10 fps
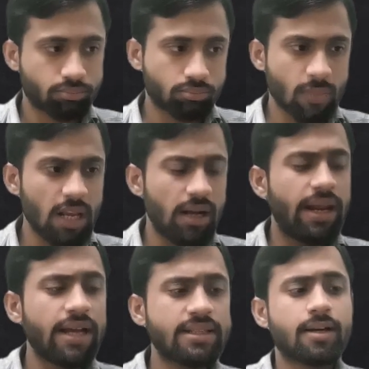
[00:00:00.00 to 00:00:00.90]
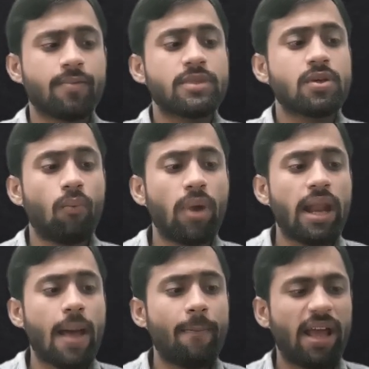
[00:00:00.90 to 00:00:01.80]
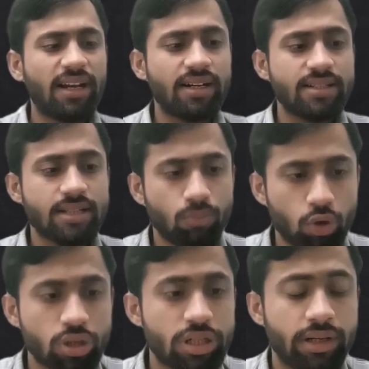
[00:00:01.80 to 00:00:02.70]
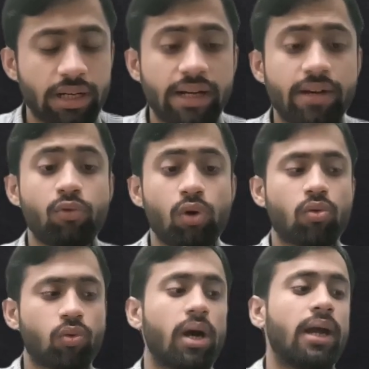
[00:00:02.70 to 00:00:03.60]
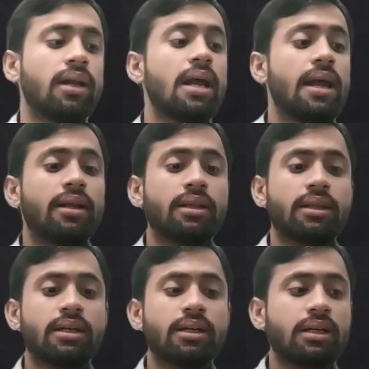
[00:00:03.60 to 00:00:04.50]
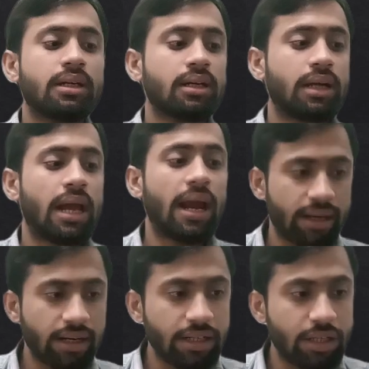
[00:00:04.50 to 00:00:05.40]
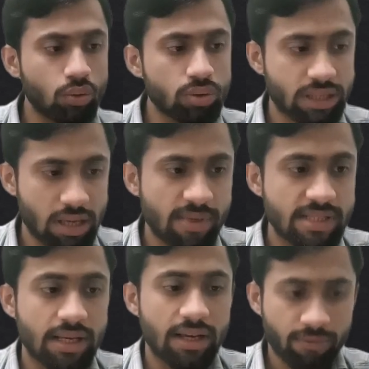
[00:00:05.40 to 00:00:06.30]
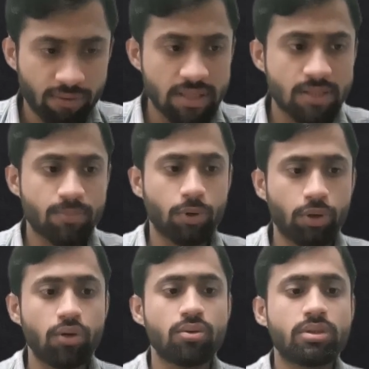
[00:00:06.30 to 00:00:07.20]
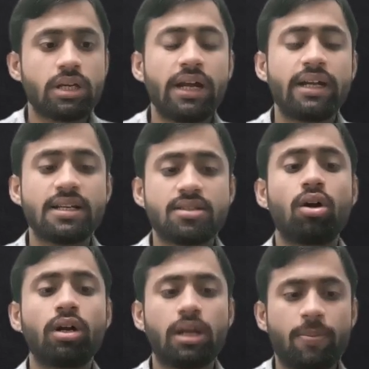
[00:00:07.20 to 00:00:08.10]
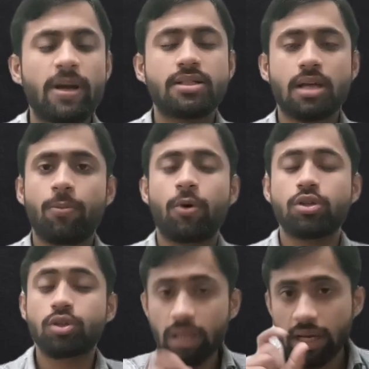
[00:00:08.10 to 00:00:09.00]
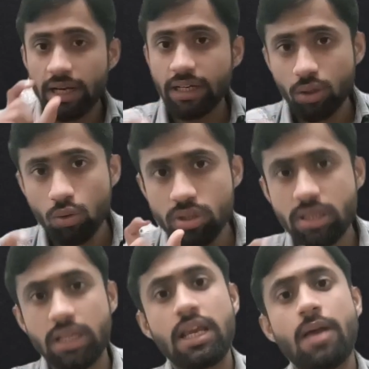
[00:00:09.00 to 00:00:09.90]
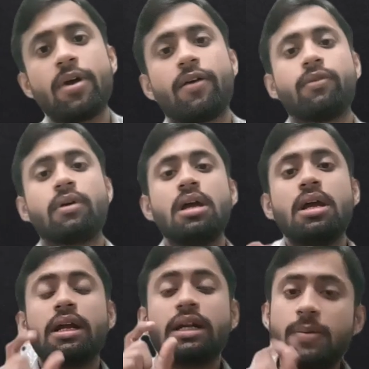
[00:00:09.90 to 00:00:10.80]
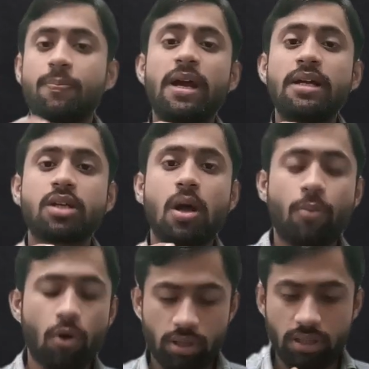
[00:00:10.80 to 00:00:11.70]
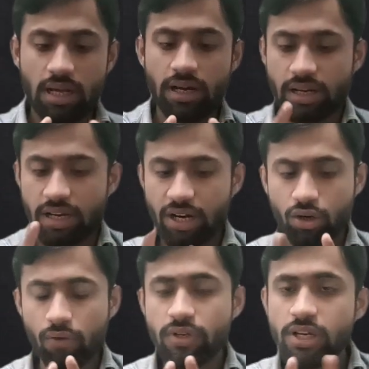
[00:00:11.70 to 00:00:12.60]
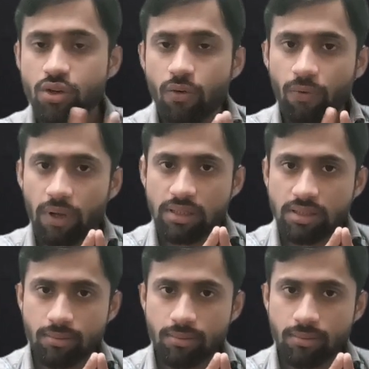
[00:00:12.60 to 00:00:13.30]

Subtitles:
Next comes when a magnet is in motion relative to a coil, the and induced EMF is produced, it does not depends upon. So the induced EMF depends upon the rate of change of flux.